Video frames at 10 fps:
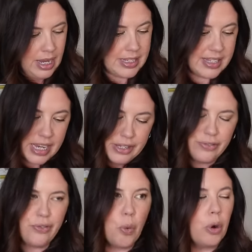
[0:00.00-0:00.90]
It's a size
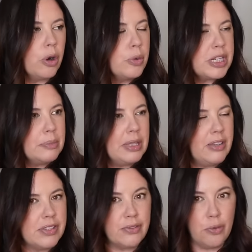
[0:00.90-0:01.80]
four, which I
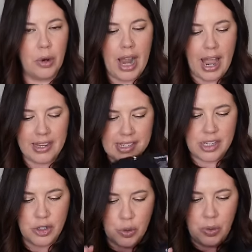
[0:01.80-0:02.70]
believe is a four X
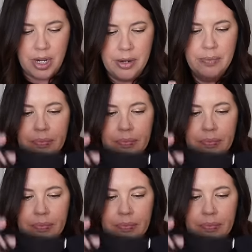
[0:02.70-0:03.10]
in Torrid.